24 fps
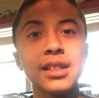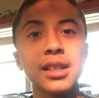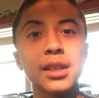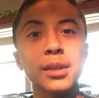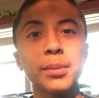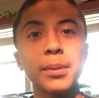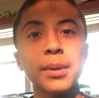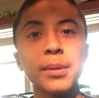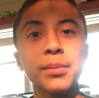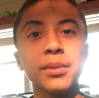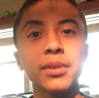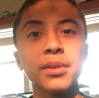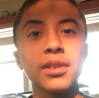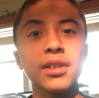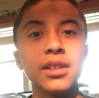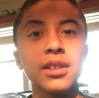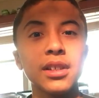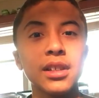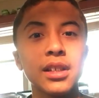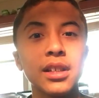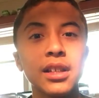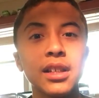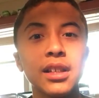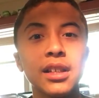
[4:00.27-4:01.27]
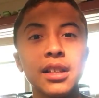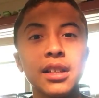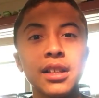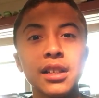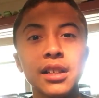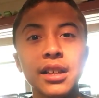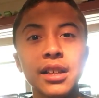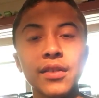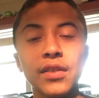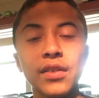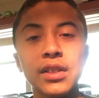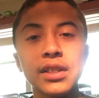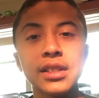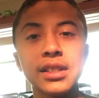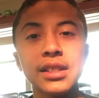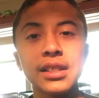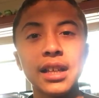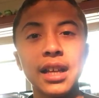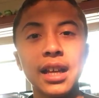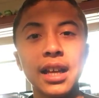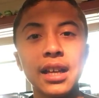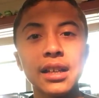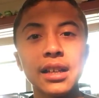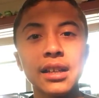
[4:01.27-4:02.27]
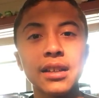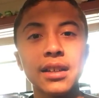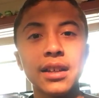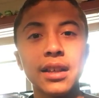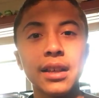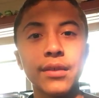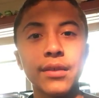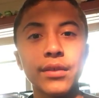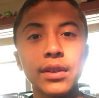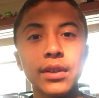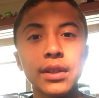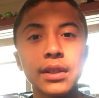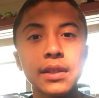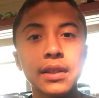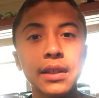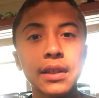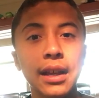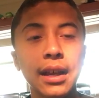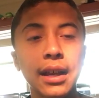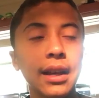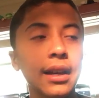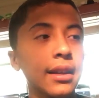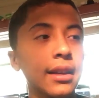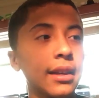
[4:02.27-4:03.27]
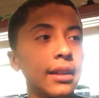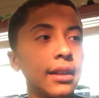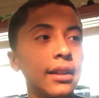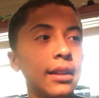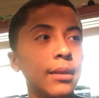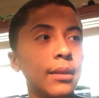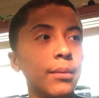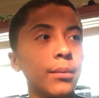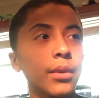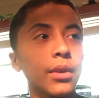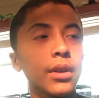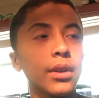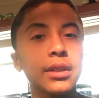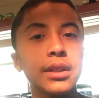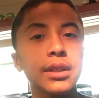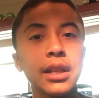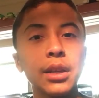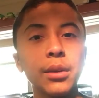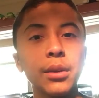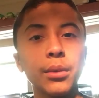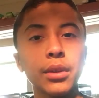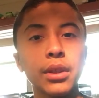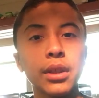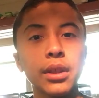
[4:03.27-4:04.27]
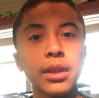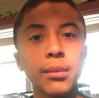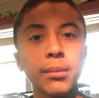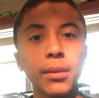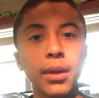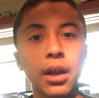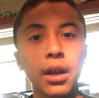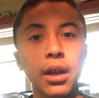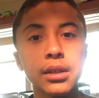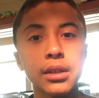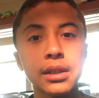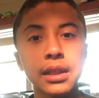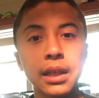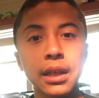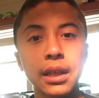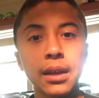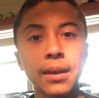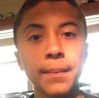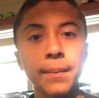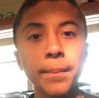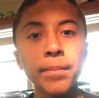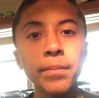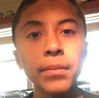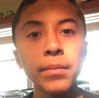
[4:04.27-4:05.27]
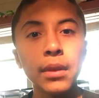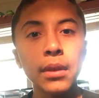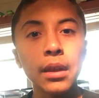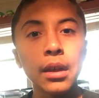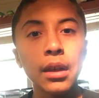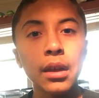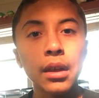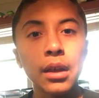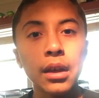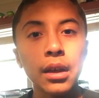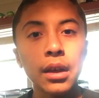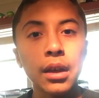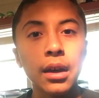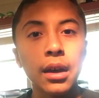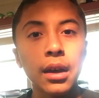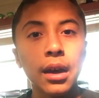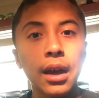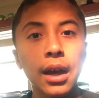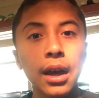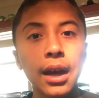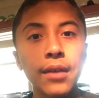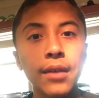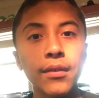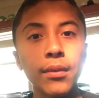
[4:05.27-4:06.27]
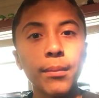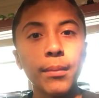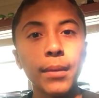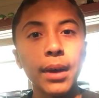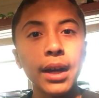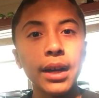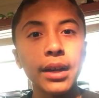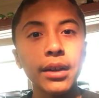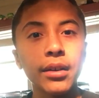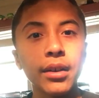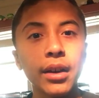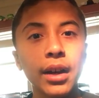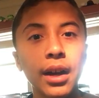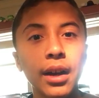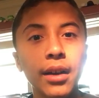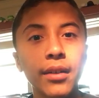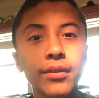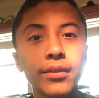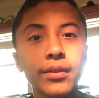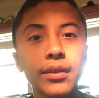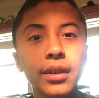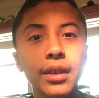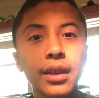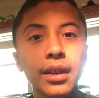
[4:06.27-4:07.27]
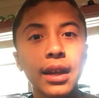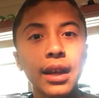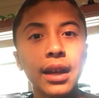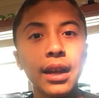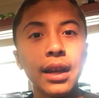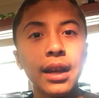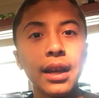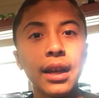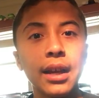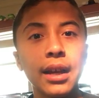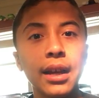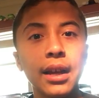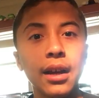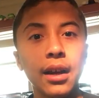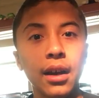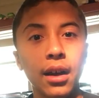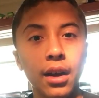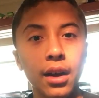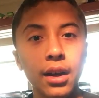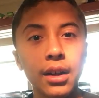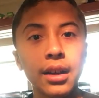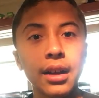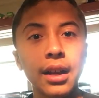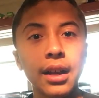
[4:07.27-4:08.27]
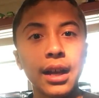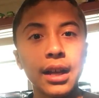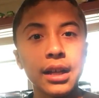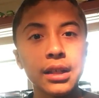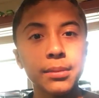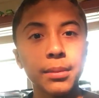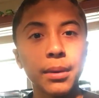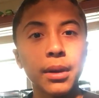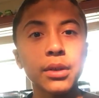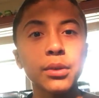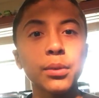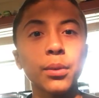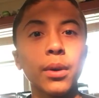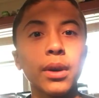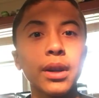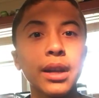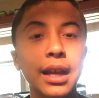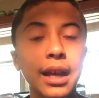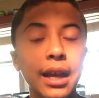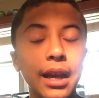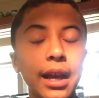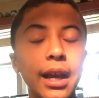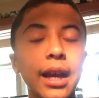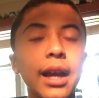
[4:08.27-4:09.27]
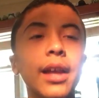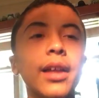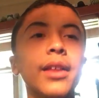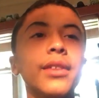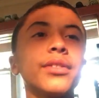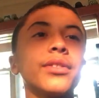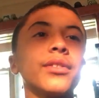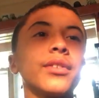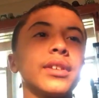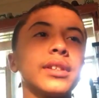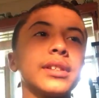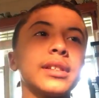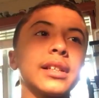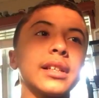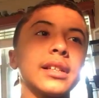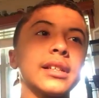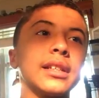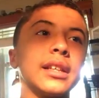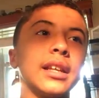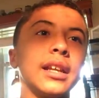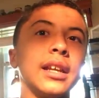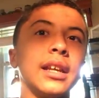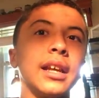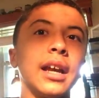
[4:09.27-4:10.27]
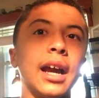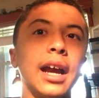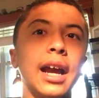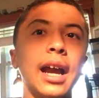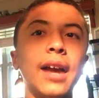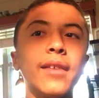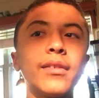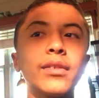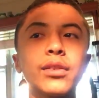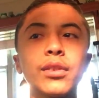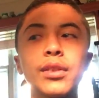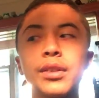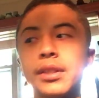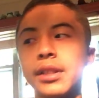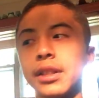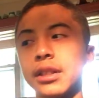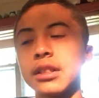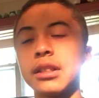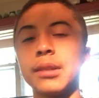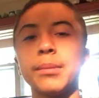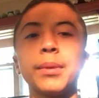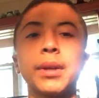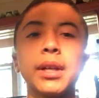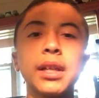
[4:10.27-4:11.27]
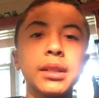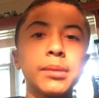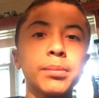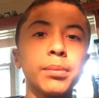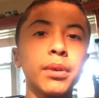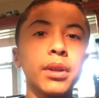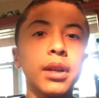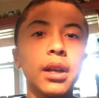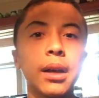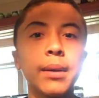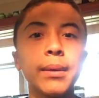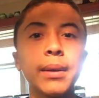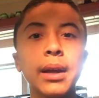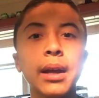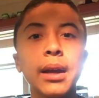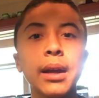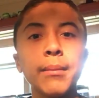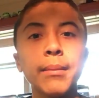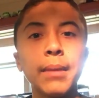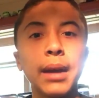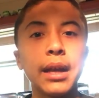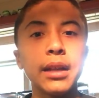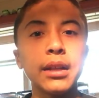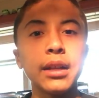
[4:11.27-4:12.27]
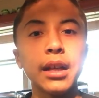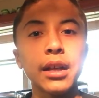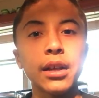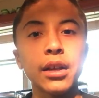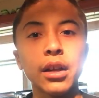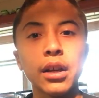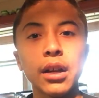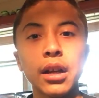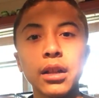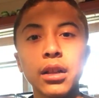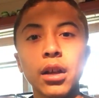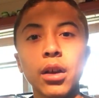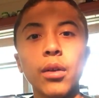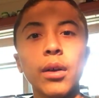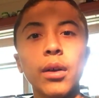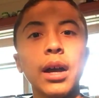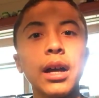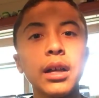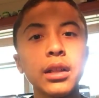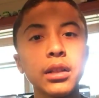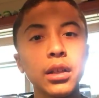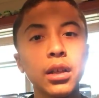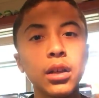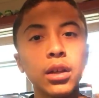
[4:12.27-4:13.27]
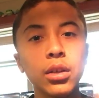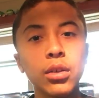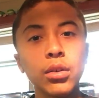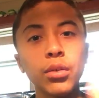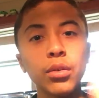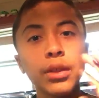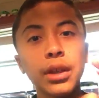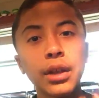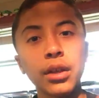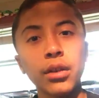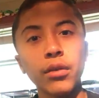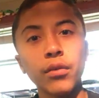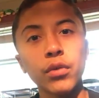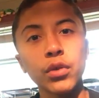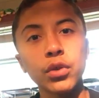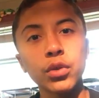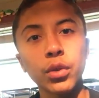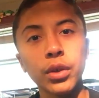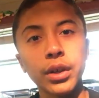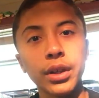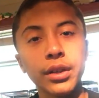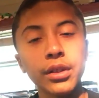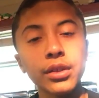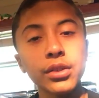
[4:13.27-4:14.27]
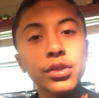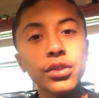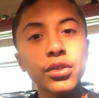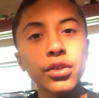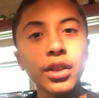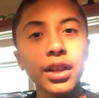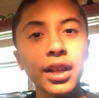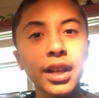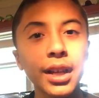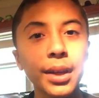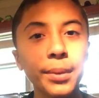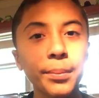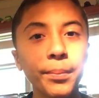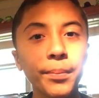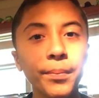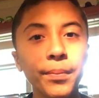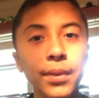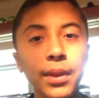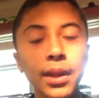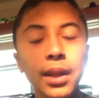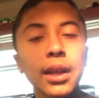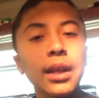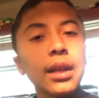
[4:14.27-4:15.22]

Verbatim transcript: Six people. Give it a sec. Give it a sec, and then we'll continue with the unboxing. I have a Minecraft eh, on Xbox One and 360. I have a 360, but it's put up. Matt Decker, hello, hello. Thank you for joining the stream.